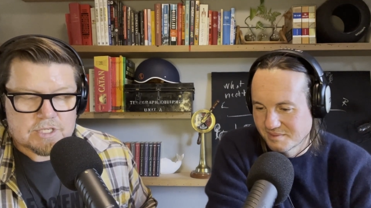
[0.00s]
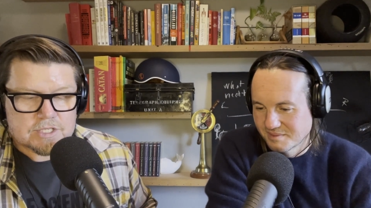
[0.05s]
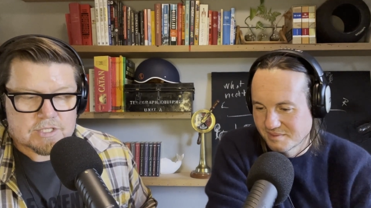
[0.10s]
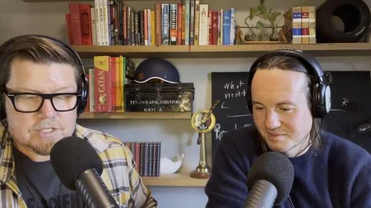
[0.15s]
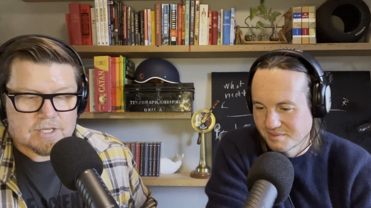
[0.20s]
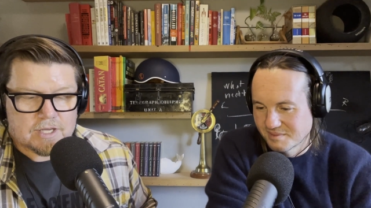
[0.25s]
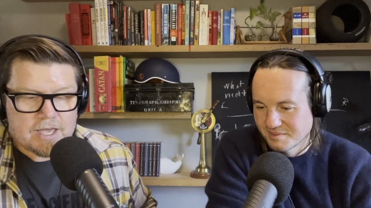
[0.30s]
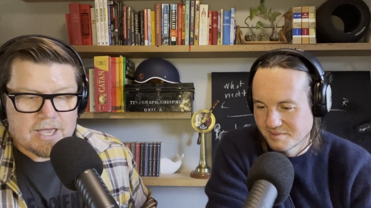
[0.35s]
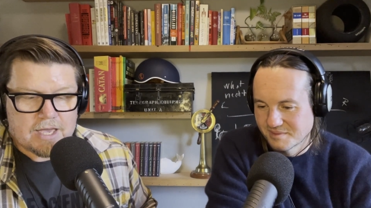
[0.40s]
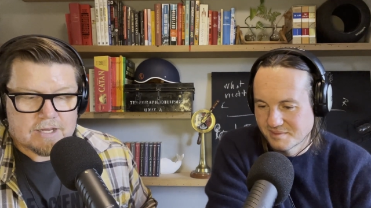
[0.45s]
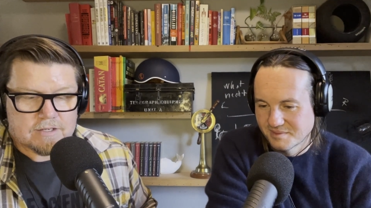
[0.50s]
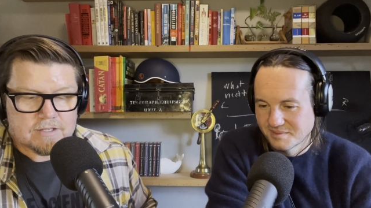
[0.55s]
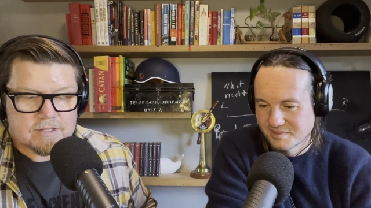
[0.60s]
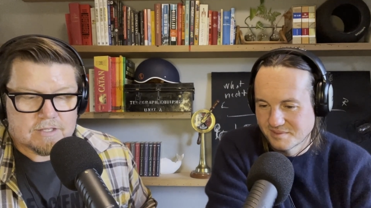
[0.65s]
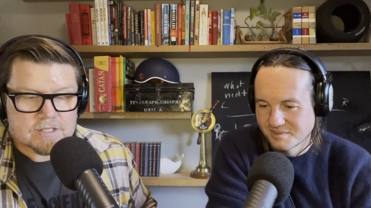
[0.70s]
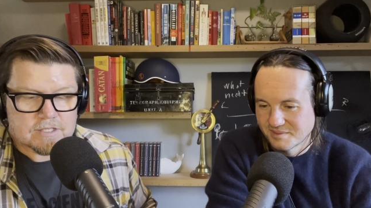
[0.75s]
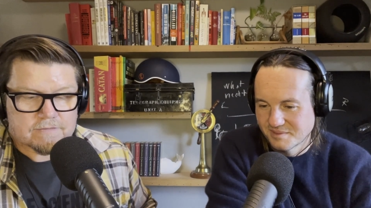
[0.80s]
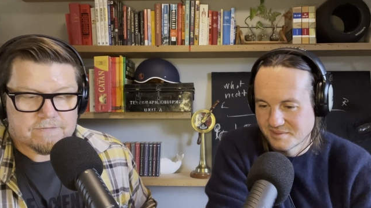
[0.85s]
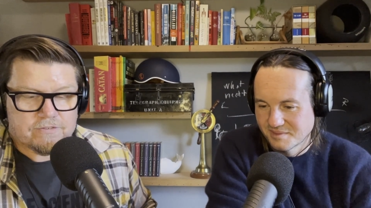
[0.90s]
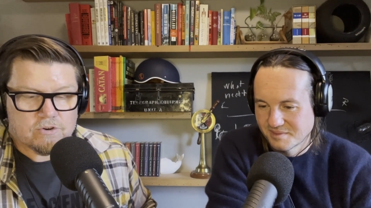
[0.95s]
Speaker 1: just to add to
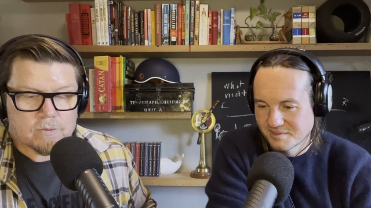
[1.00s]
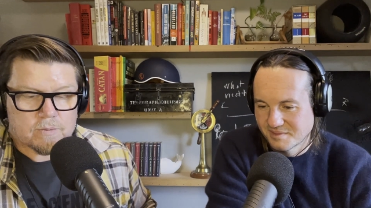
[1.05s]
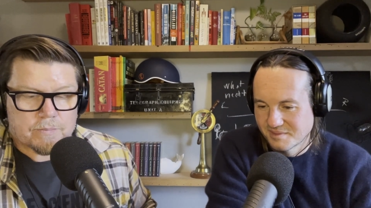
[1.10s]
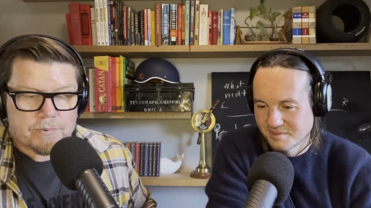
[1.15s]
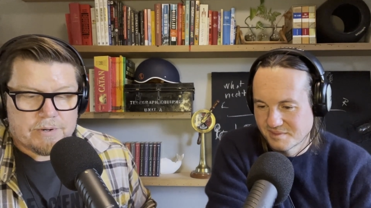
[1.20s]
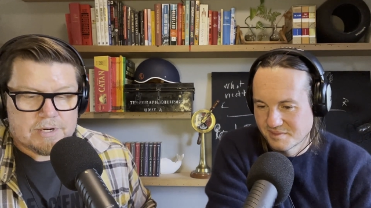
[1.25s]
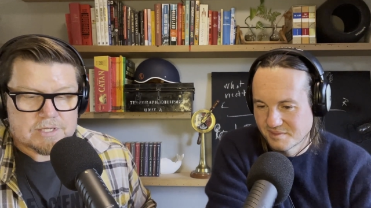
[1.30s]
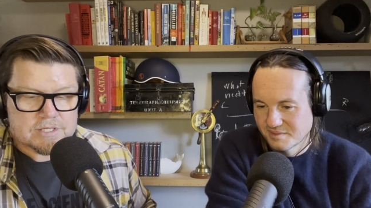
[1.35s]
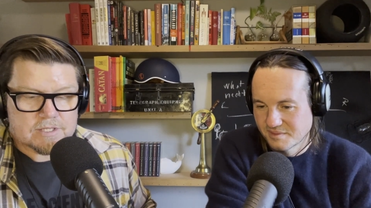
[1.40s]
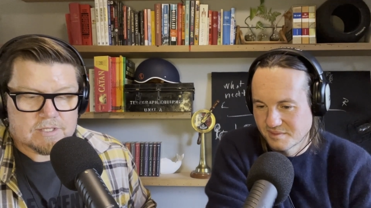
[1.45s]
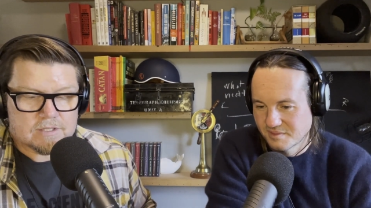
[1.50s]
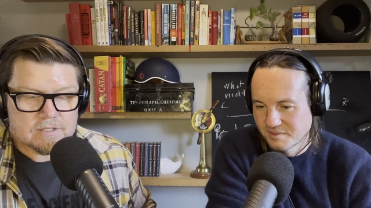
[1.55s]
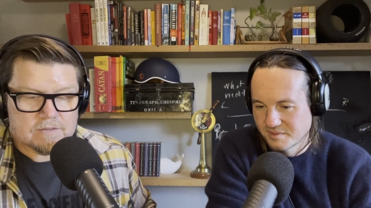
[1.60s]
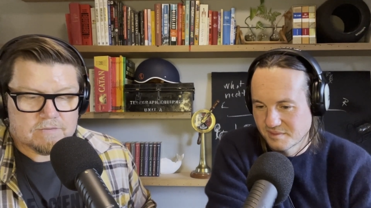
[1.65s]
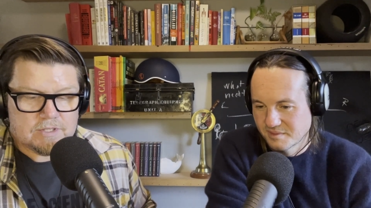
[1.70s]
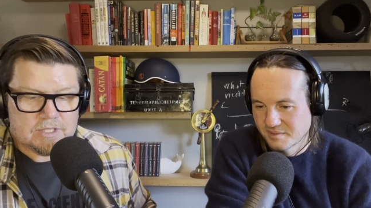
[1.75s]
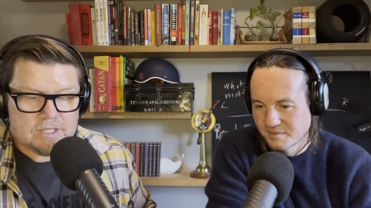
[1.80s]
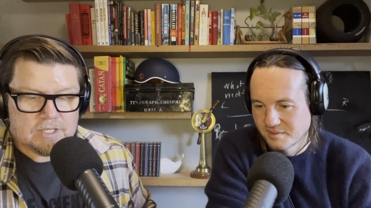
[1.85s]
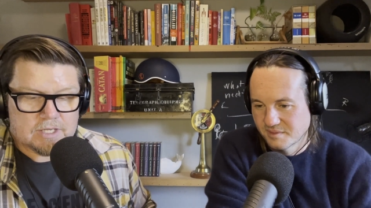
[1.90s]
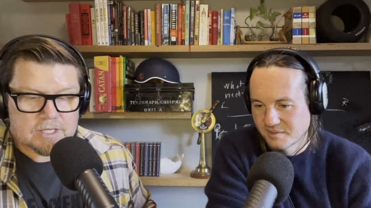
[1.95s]
this, a former president
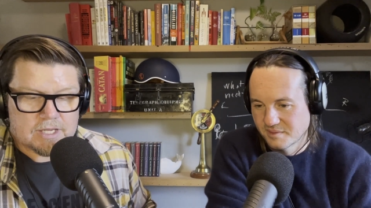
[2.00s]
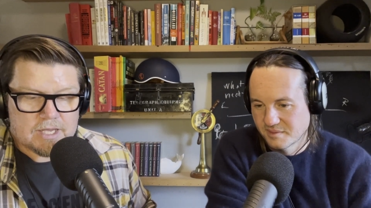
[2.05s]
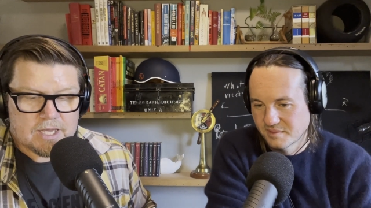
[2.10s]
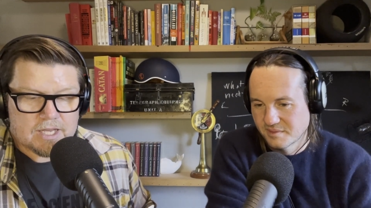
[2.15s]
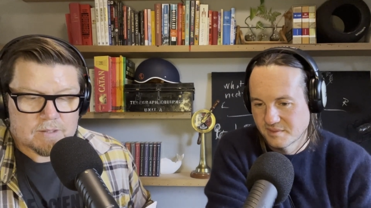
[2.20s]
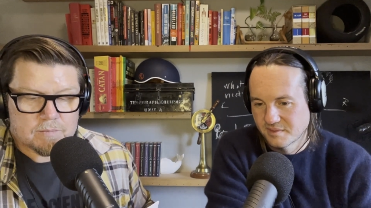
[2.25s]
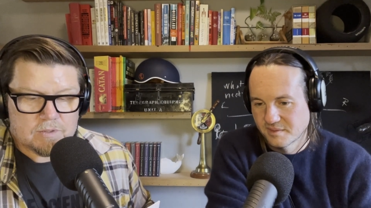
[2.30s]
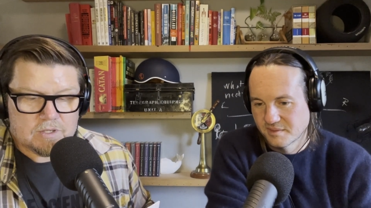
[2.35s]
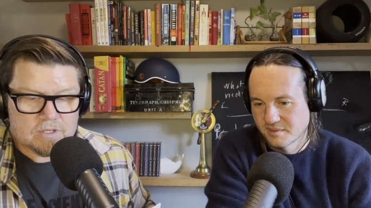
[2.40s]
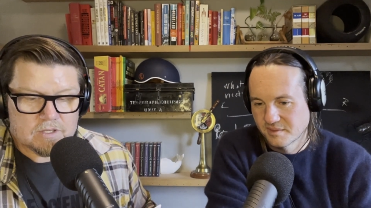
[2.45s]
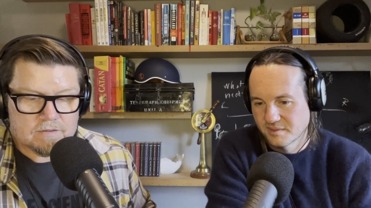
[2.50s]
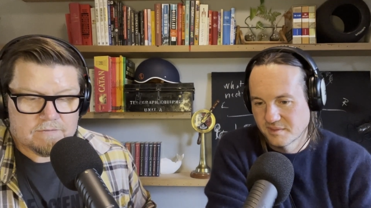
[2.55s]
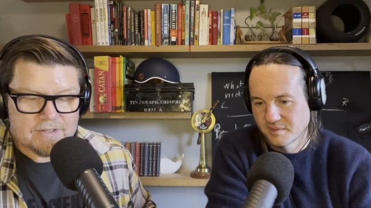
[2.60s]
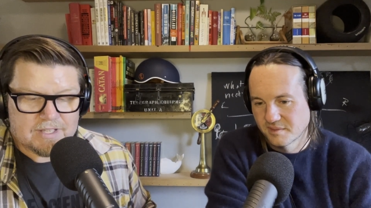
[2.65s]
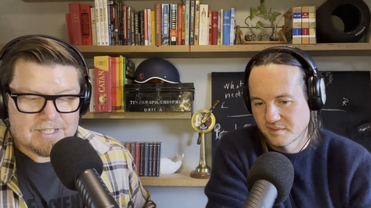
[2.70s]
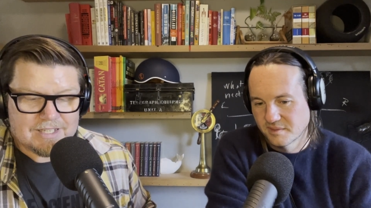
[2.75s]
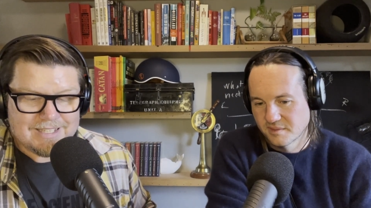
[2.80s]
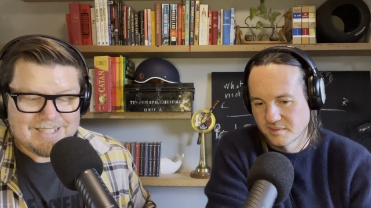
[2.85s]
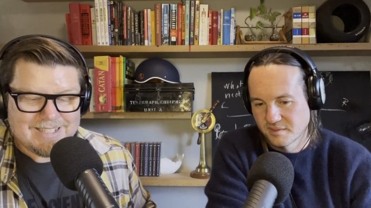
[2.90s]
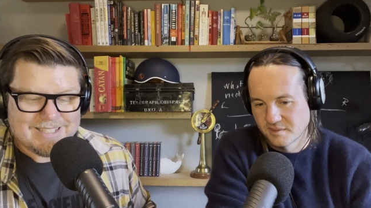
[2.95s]
of the Academy of
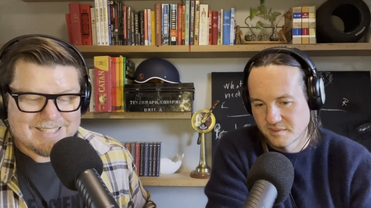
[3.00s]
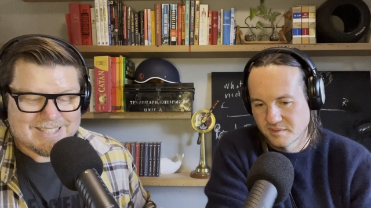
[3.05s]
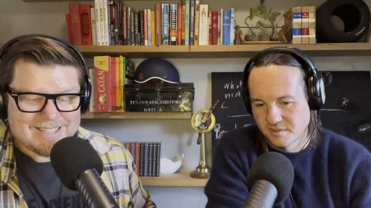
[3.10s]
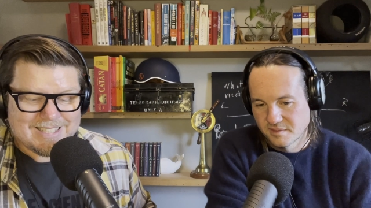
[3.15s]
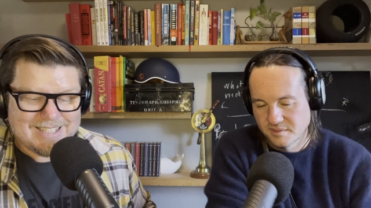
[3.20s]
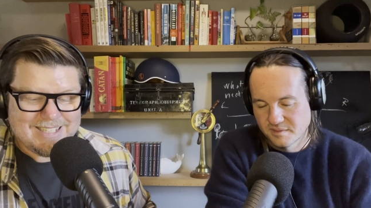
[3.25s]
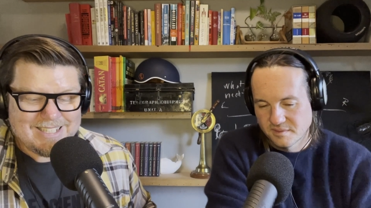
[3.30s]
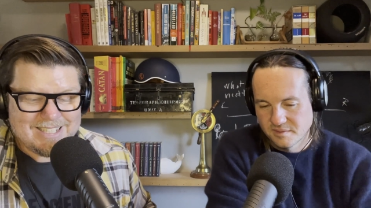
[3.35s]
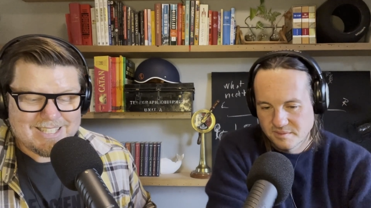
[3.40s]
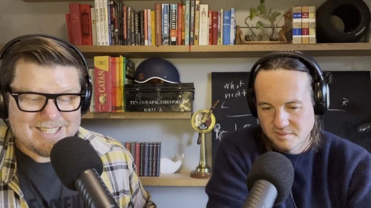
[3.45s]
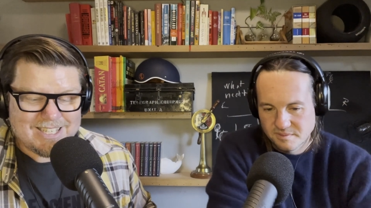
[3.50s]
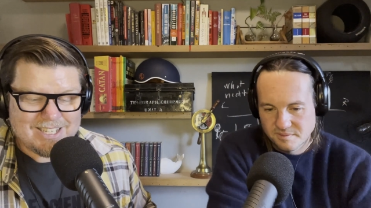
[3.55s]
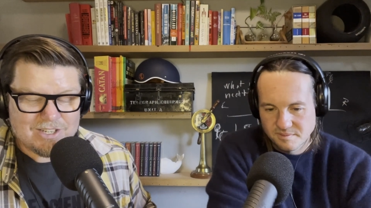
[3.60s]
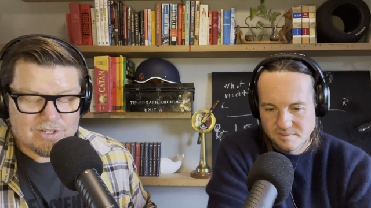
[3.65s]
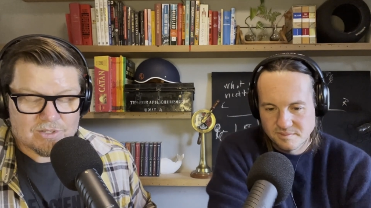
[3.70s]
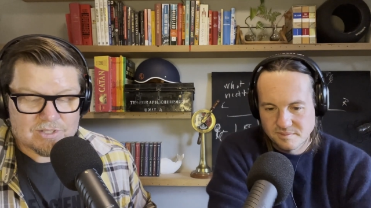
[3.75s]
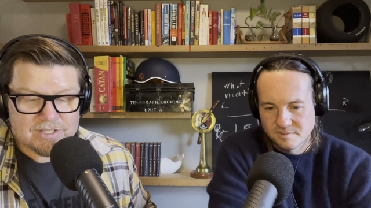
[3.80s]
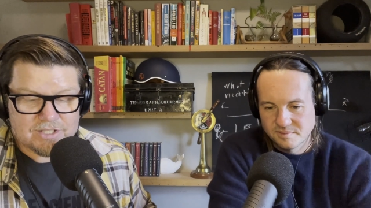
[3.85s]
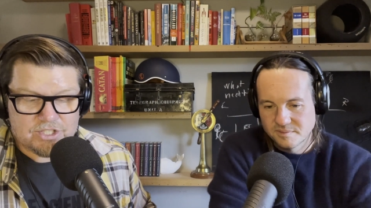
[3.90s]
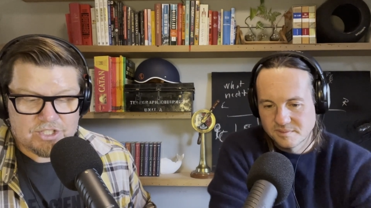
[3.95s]

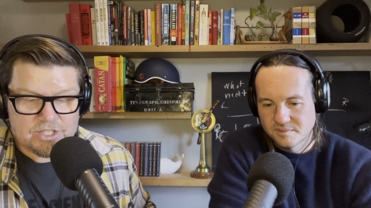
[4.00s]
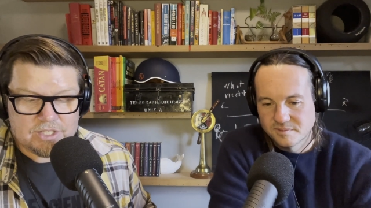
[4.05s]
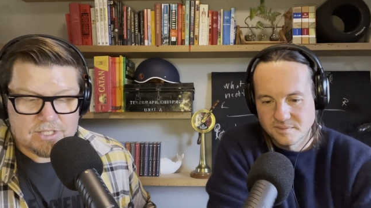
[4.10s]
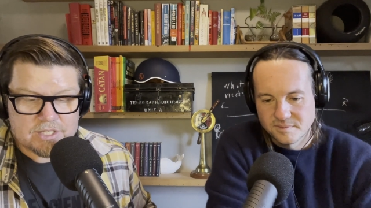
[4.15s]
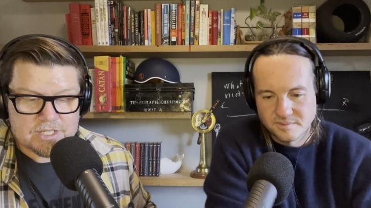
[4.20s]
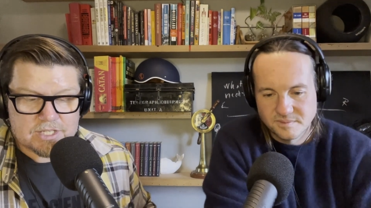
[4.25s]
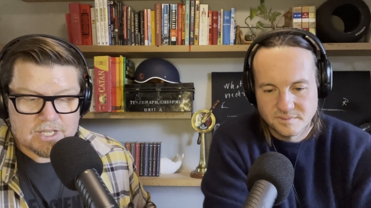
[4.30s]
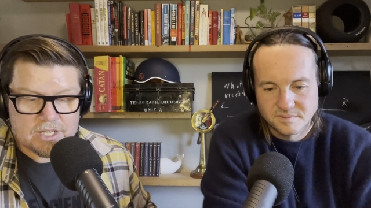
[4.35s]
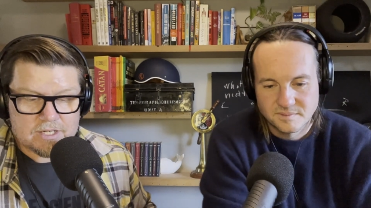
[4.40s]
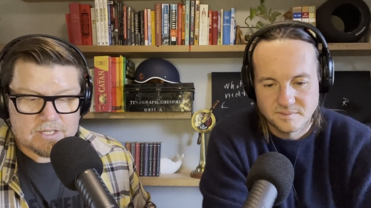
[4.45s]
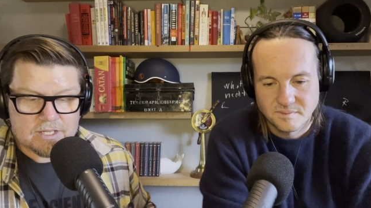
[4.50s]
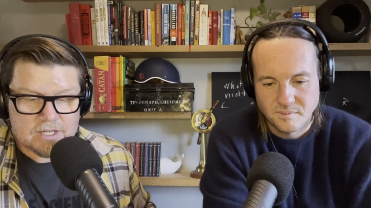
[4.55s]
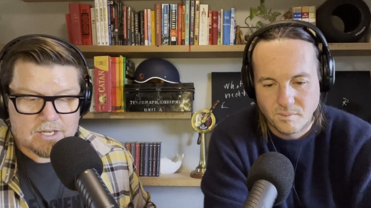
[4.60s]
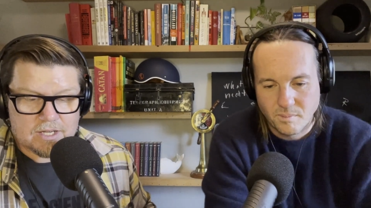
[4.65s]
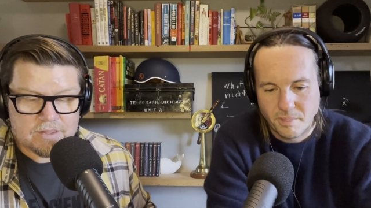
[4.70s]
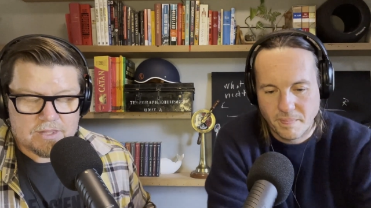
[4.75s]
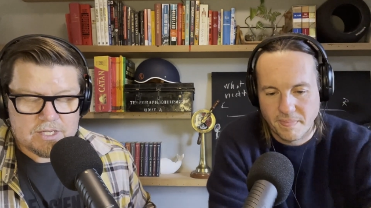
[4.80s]
Anesthesiology said uh,